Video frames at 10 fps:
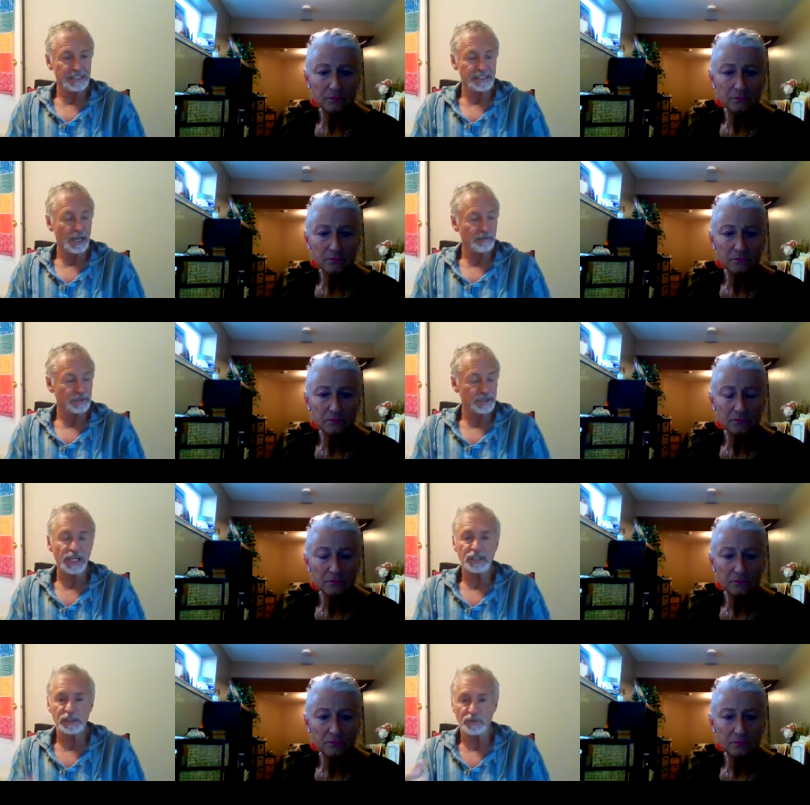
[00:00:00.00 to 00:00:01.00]
Speaker 1: some
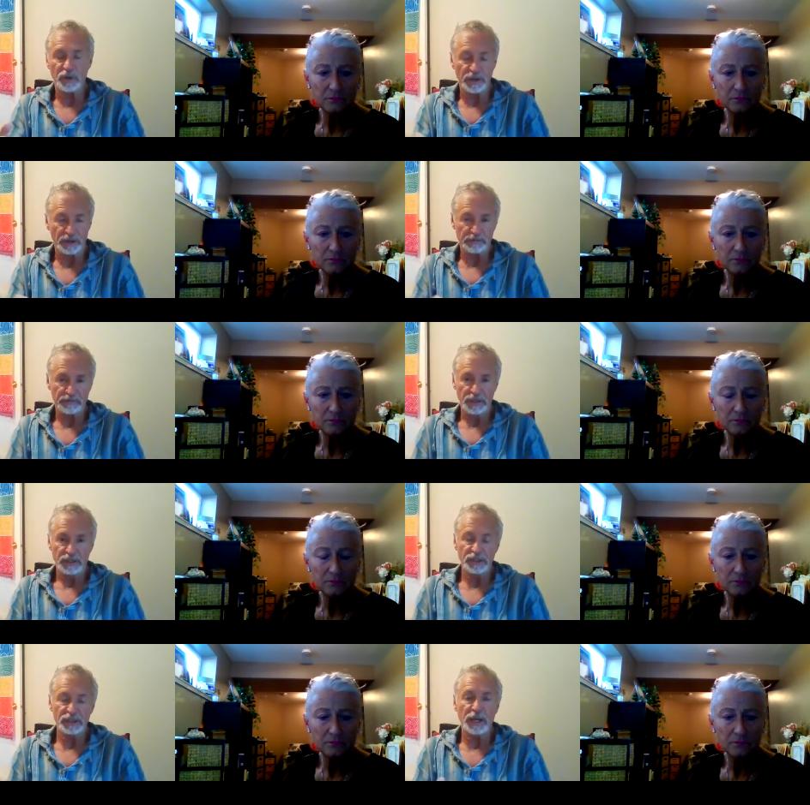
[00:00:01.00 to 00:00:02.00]
sense of order,
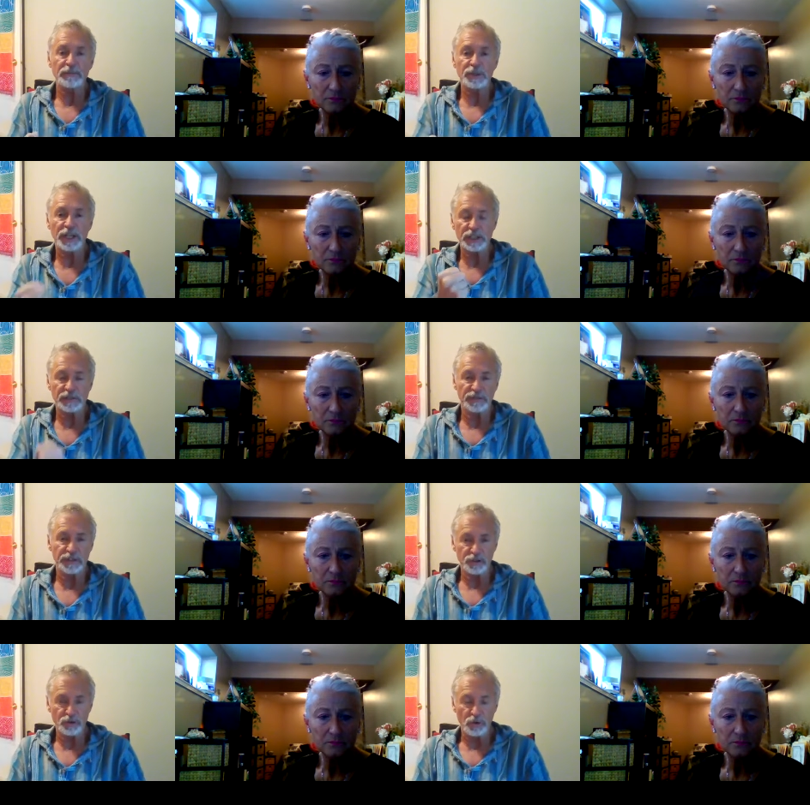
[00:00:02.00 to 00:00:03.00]
some sense of
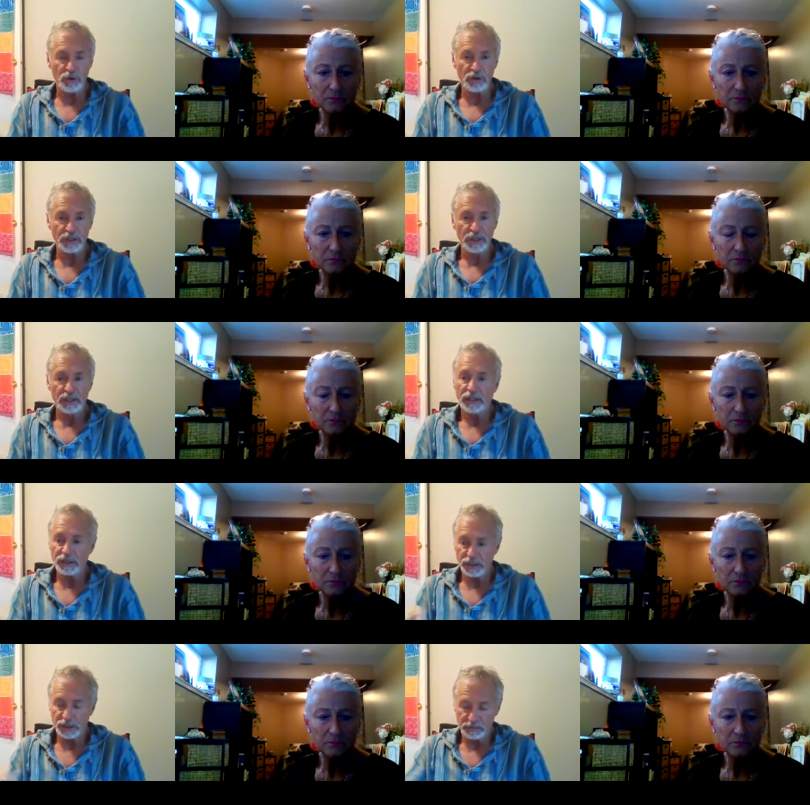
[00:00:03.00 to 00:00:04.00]
control at
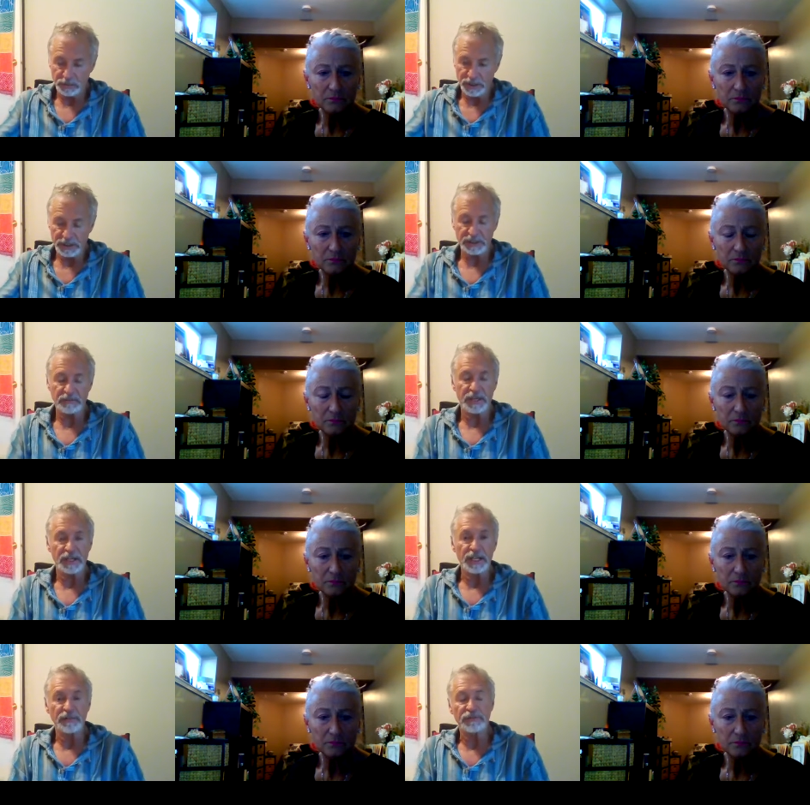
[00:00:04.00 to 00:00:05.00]
certain points in my
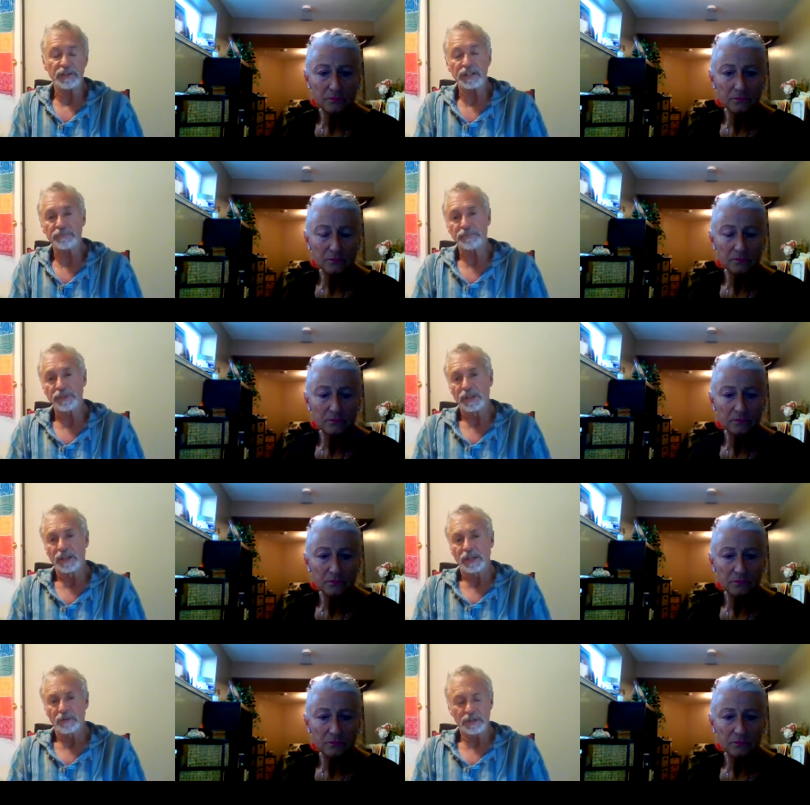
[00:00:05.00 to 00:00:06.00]
life, right?
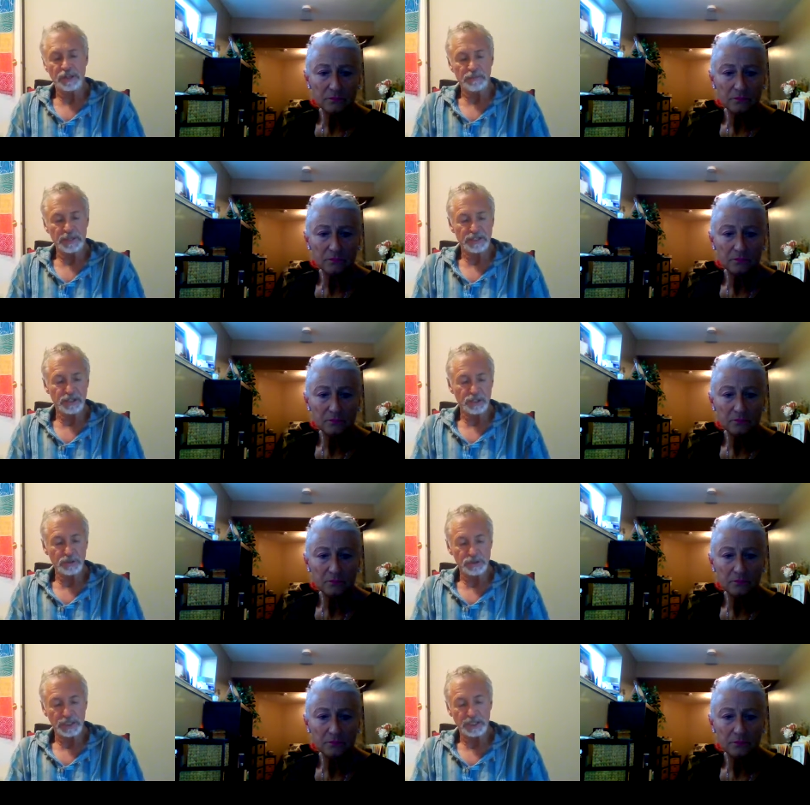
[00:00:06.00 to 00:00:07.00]
Speaker 2: What do they mean to
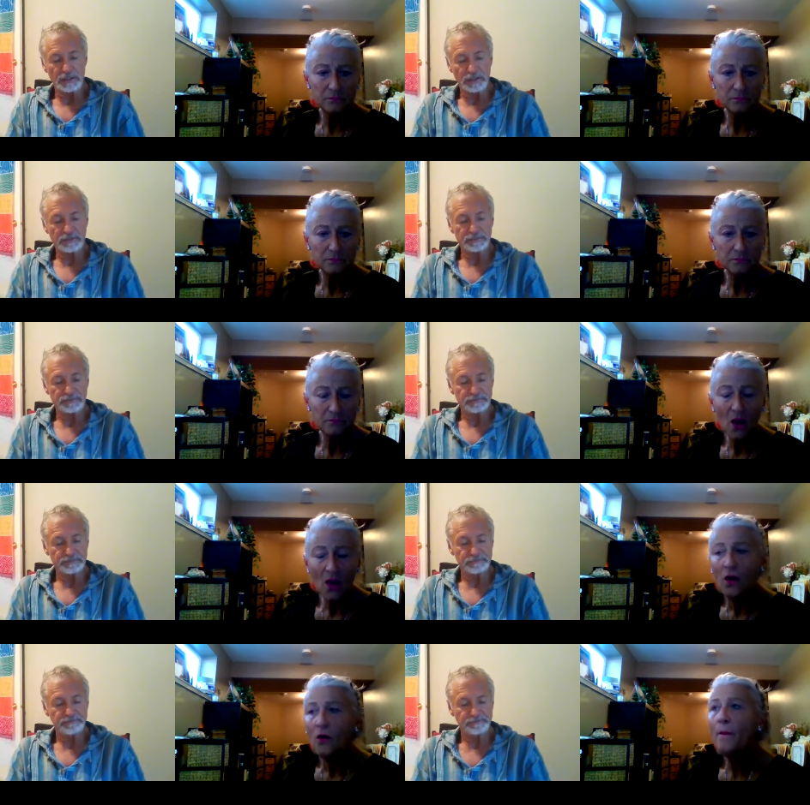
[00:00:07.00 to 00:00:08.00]
you, Sandra?
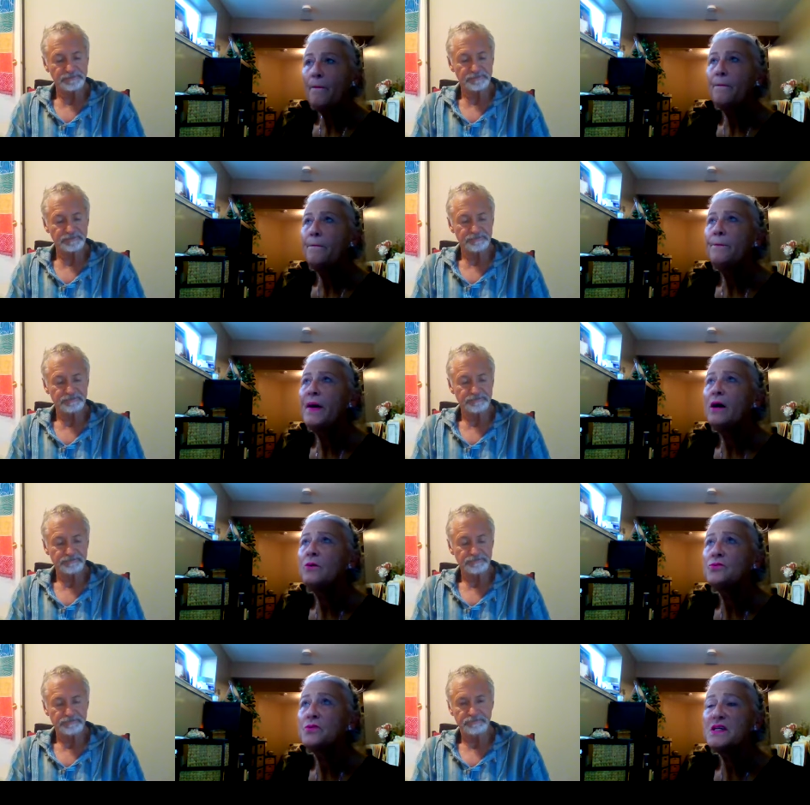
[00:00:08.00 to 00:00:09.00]
Well,
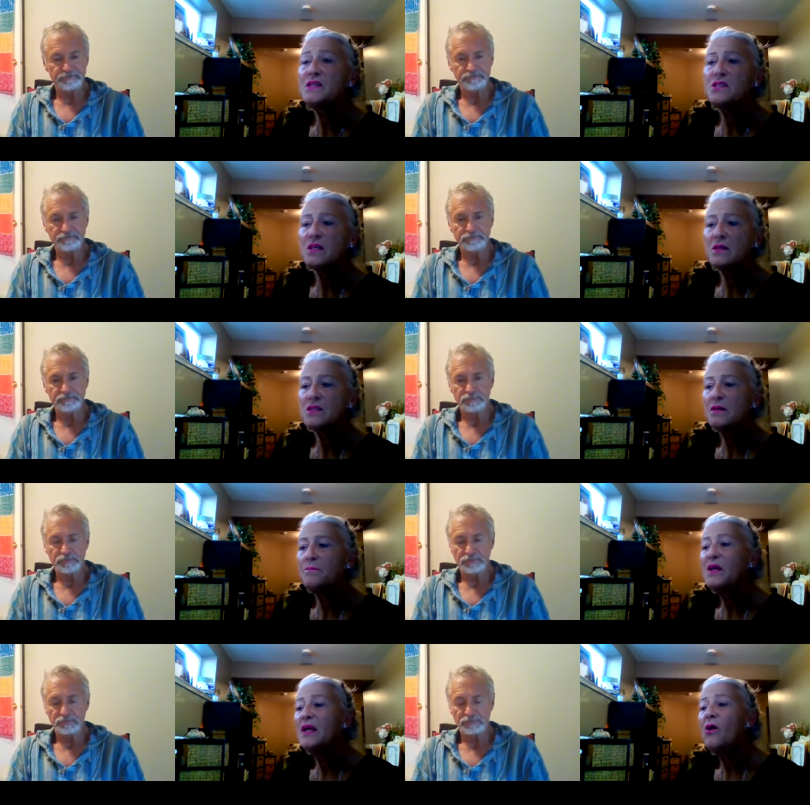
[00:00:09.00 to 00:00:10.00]
boundaries
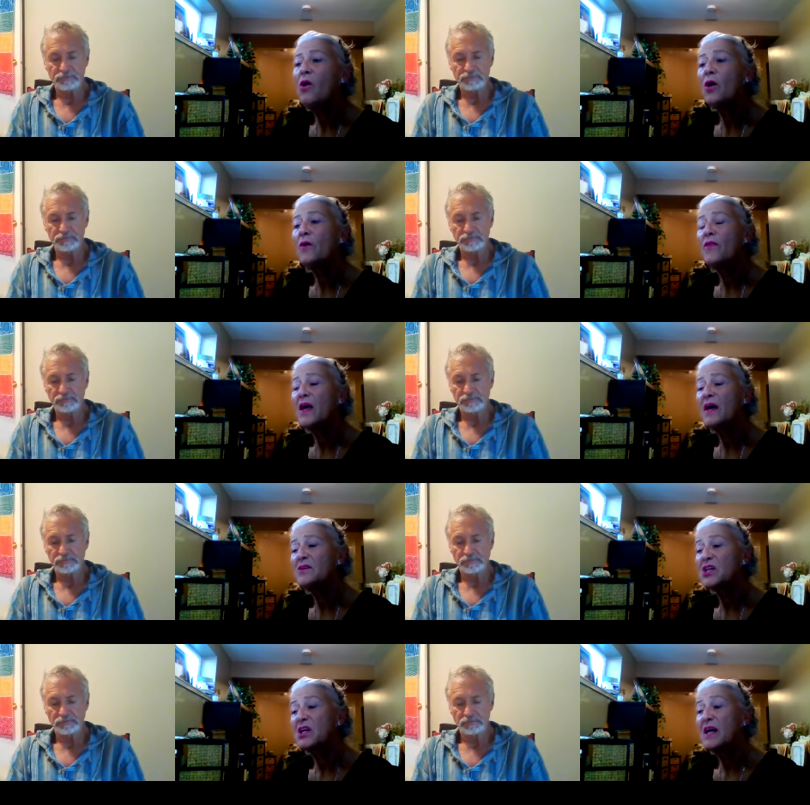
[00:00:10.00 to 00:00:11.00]
to me are
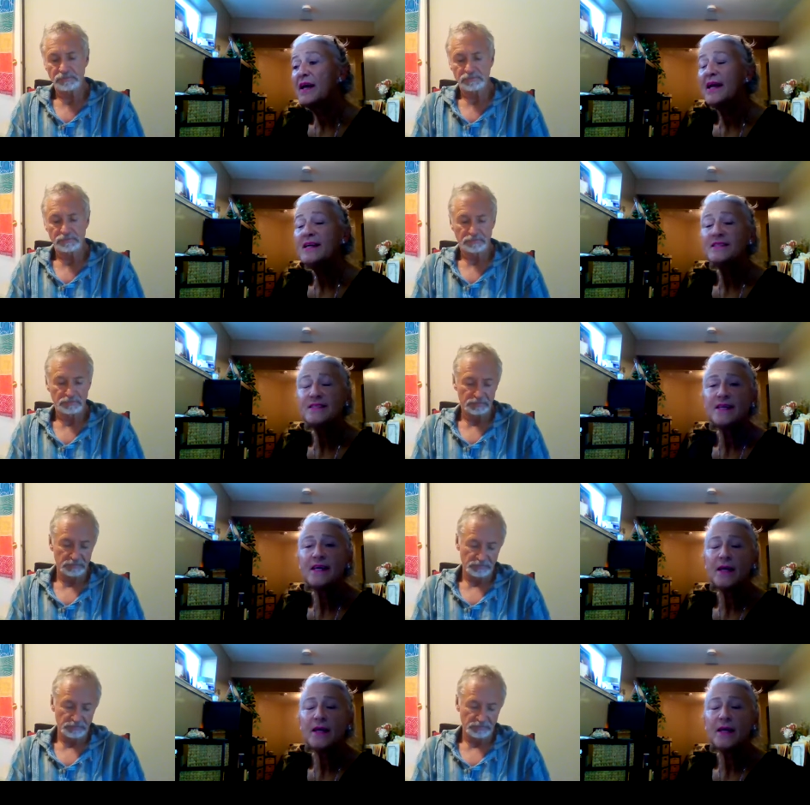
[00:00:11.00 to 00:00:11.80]
that it's